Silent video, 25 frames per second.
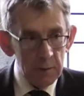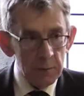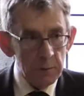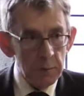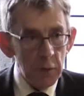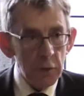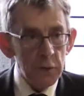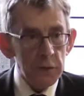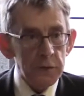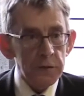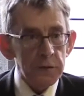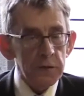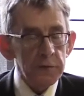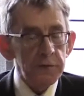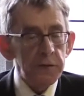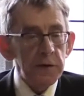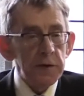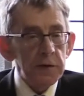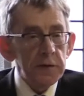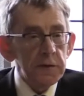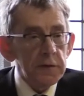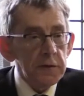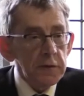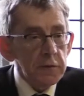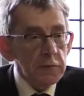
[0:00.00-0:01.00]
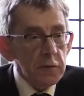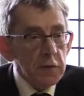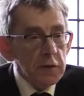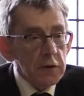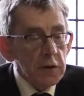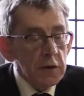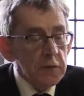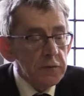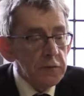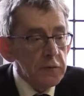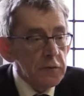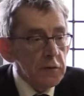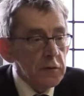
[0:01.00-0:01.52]
Most offences were
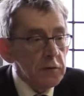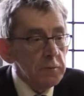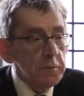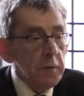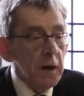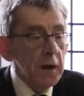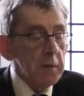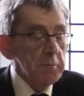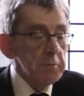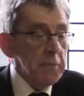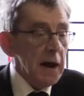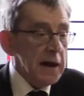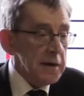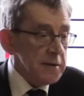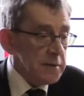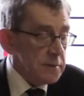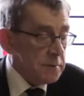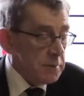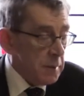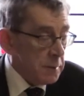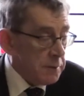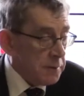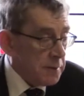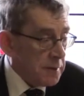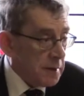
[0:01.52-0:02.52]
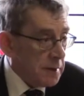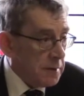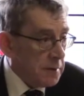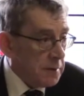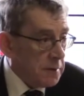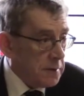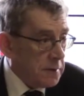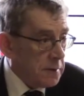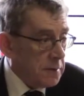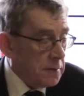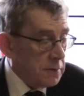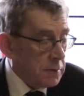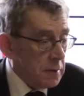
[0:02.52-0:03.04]
governed by maximum
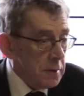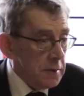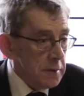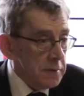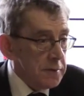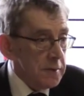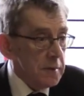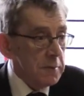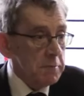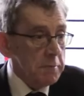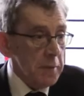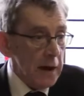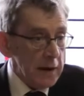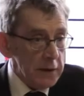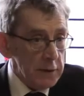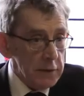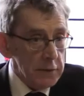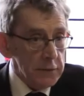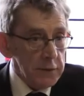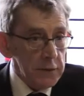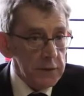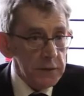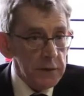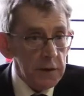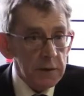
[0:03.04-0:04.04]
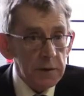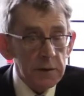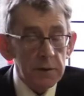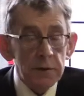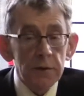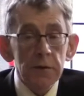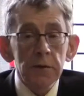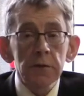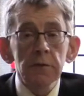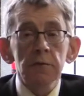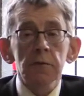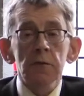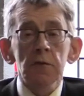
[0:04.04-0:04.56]
sentences rather than mandatory
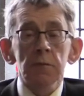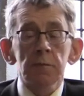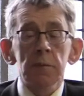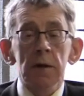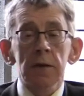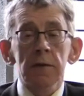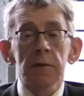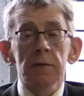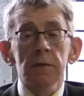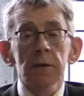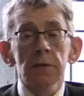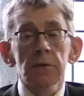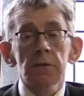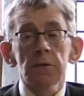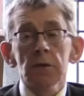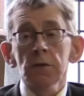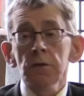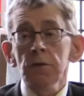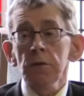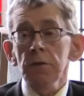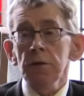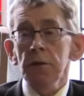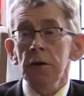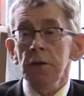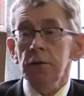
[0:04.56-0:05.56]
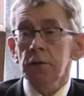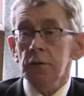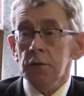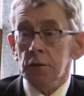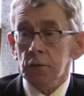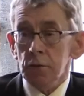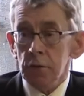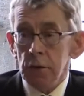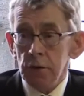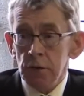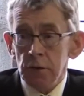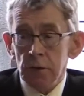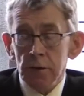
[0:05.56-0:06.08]
sentences, which meant that judges had
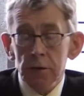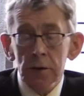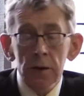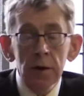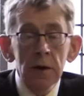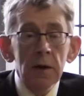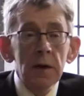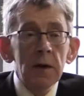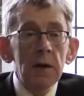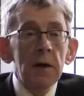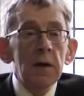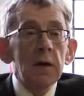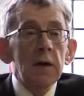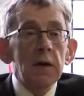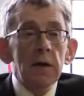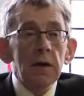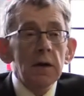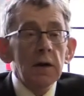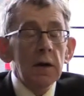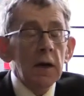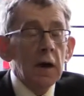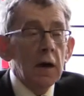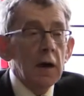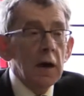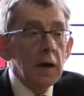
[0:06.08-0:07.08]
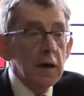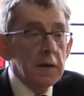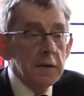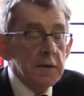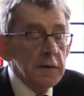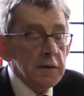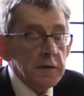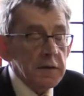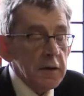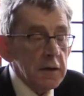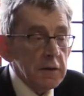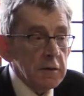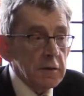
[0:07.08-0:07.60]
discretion in
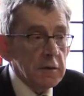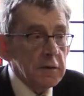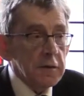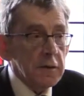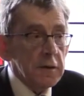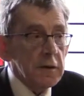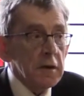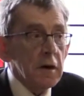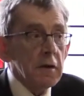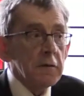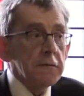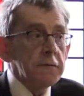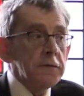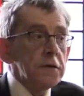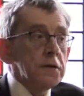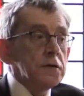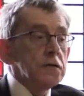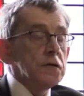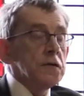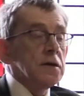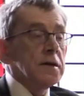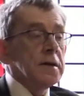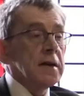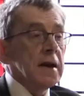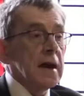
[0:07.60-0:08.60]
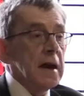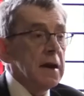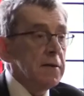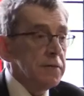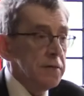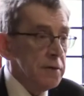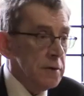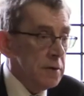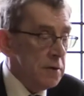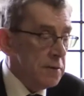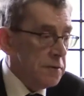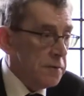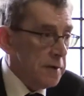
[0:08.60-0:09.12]
the sentencing of virtually
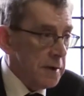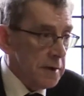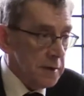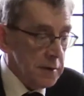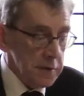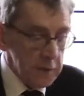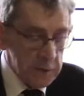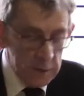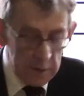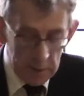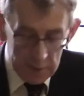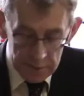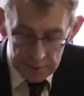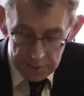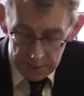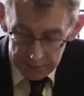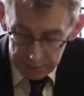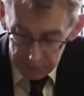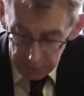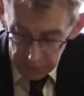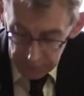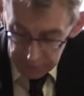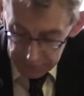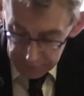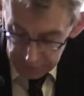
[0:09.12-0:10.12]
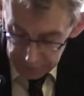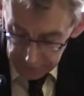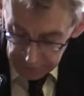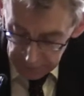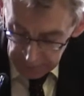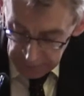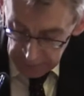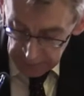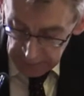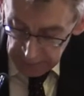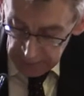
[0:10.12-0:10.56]
every offence except murder.